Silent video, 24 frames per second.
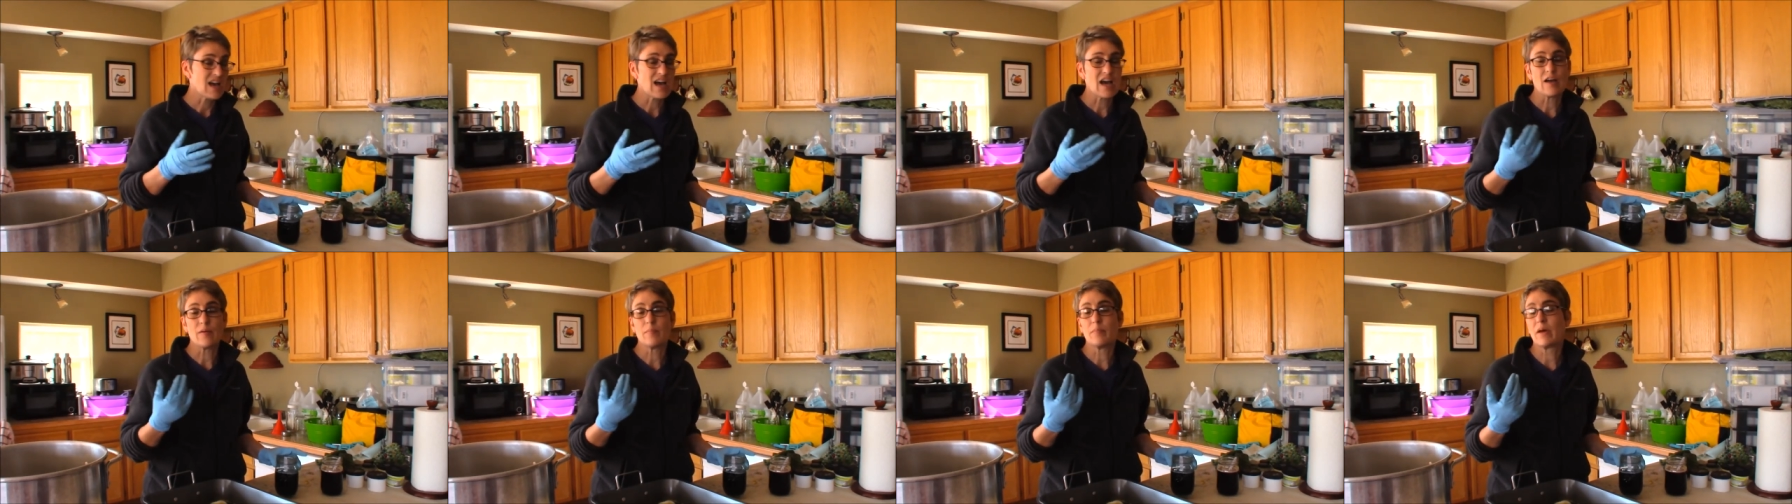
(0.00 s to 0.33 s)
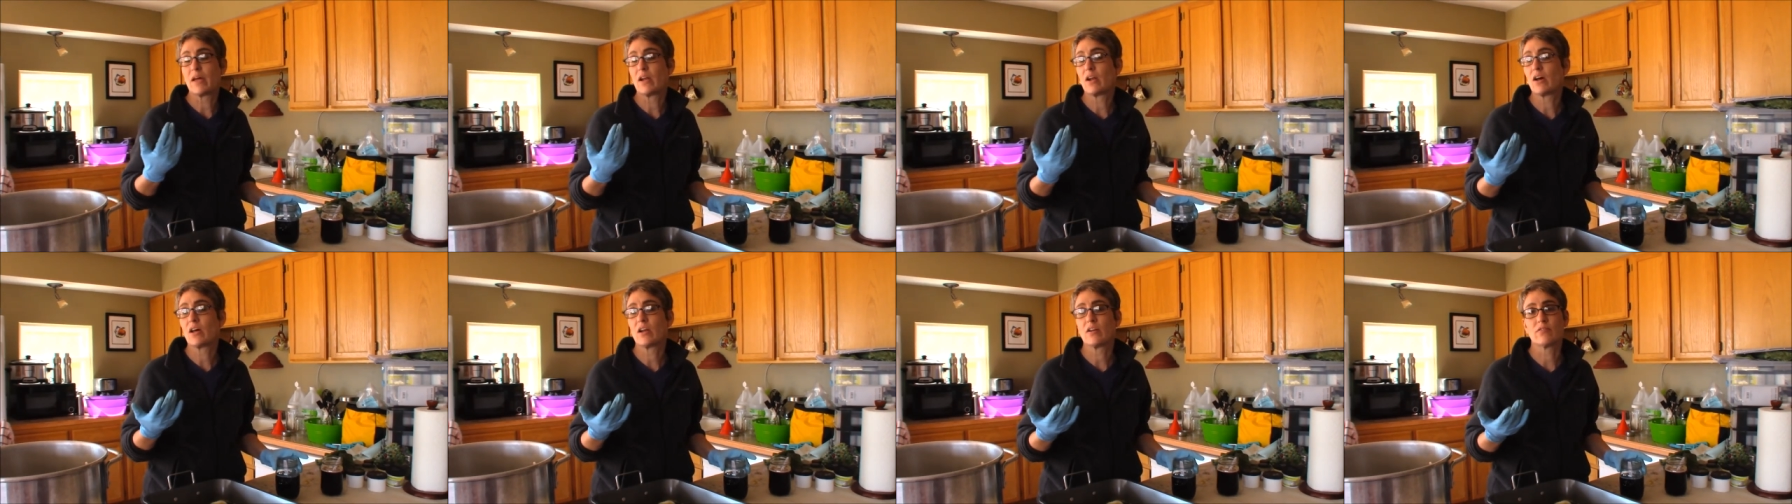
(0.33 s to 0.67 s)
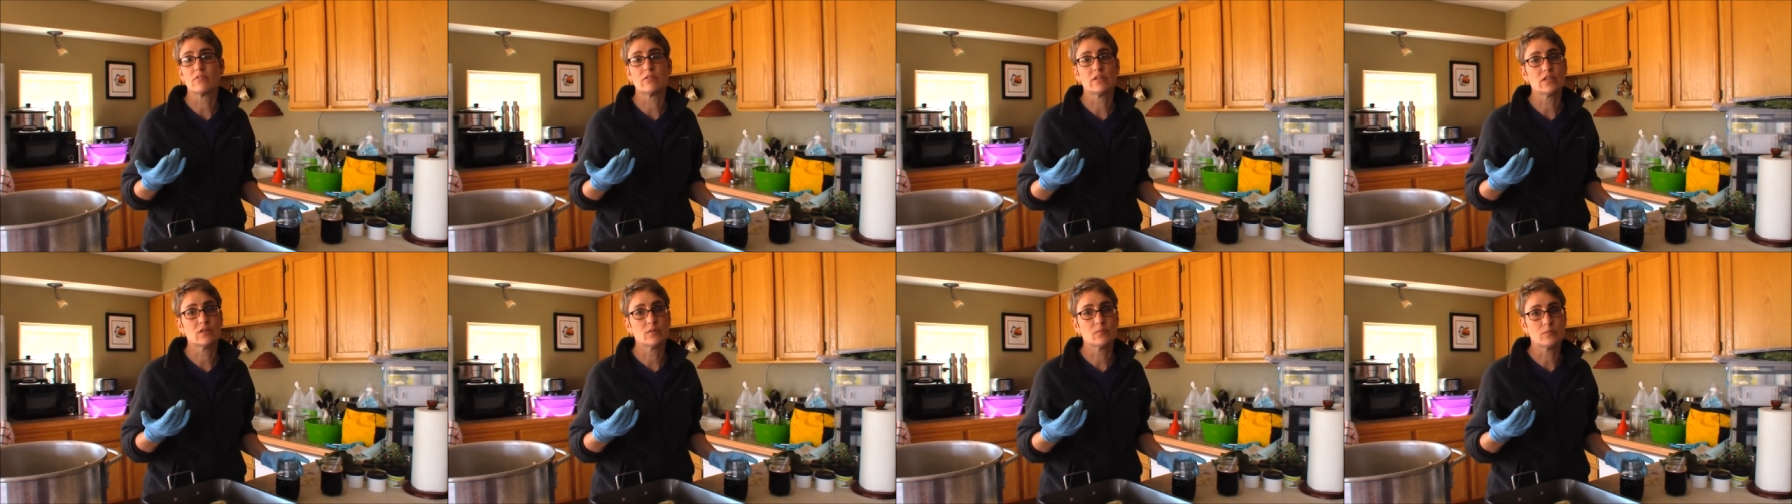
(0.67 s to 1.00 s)
I've been on a
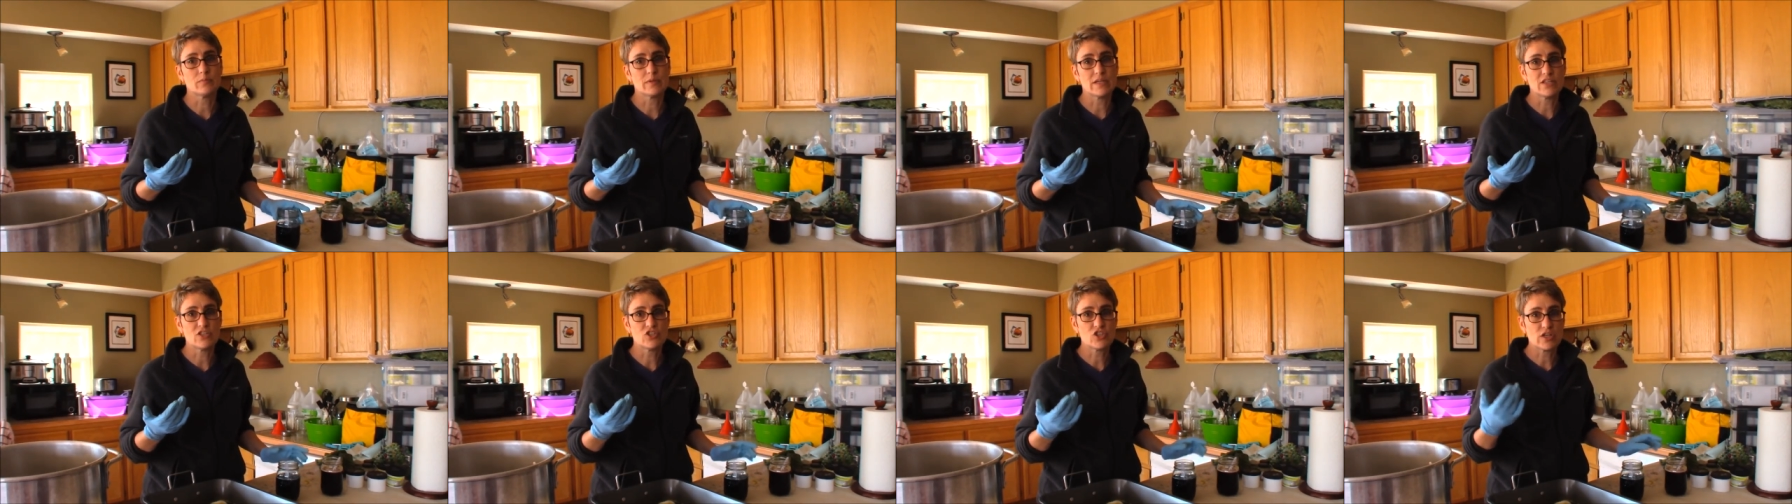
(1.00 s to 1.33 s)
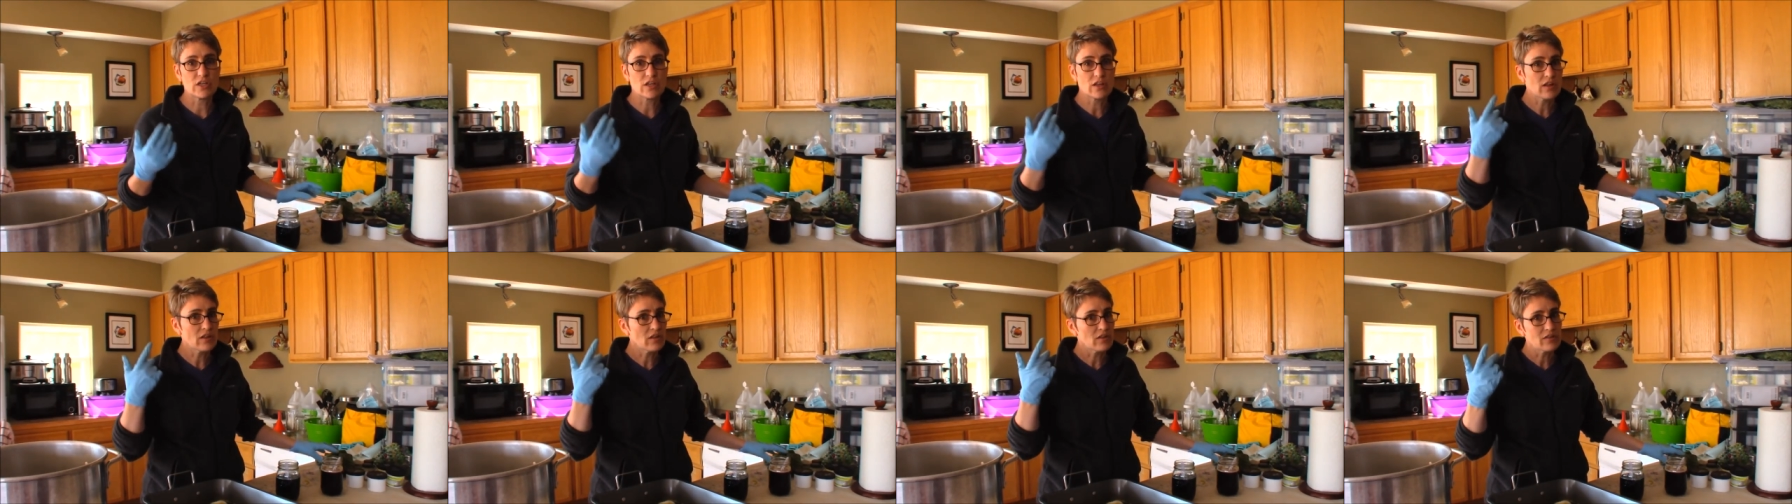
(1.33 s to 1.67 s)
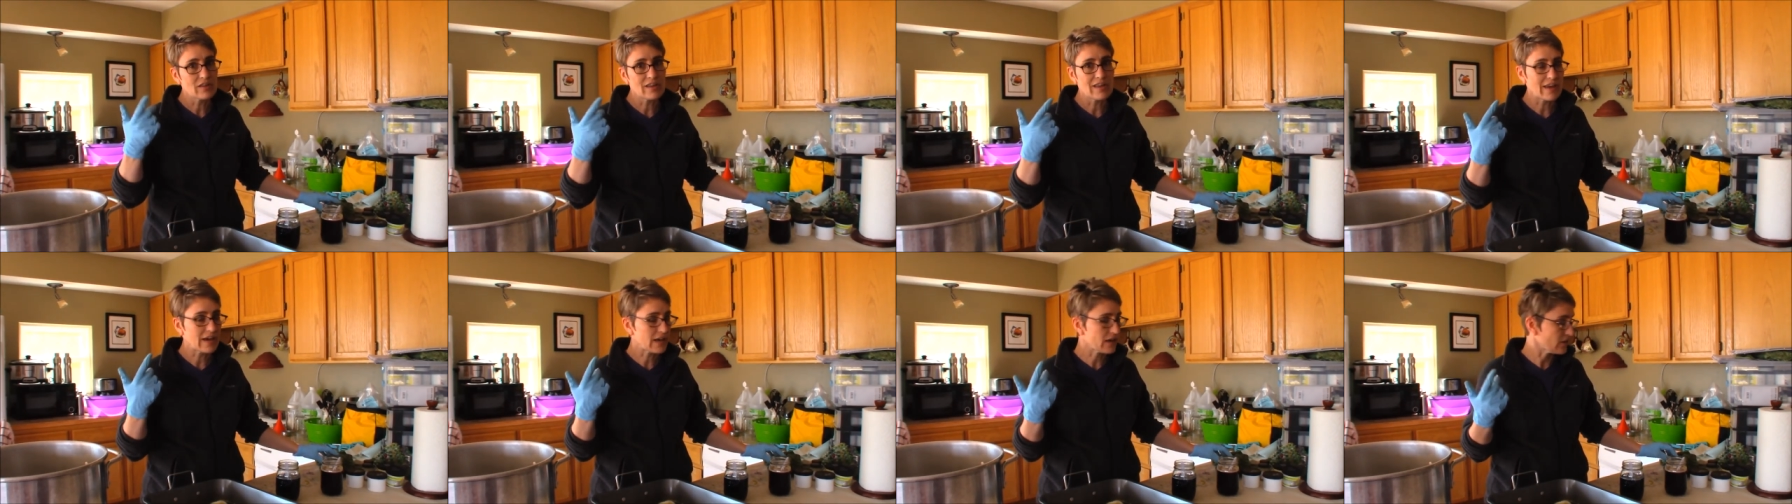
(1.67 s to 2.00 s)
real beachy
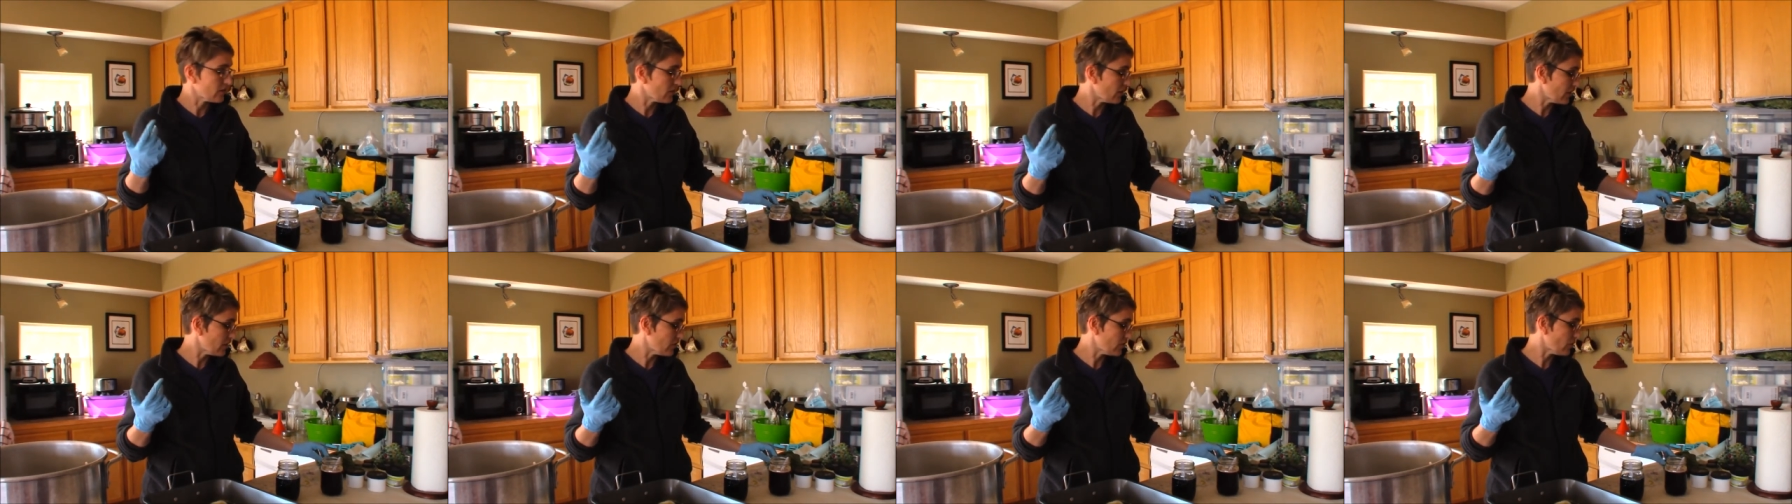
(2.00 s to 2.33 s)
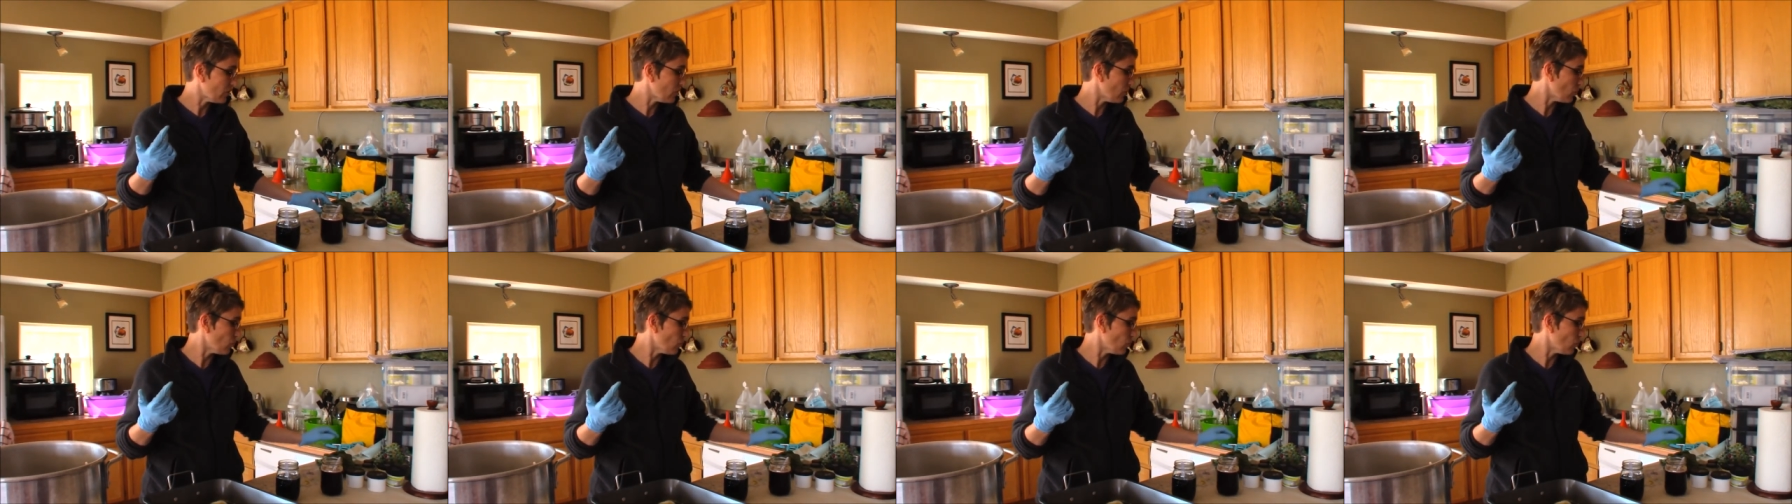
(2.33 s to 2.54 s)
kick this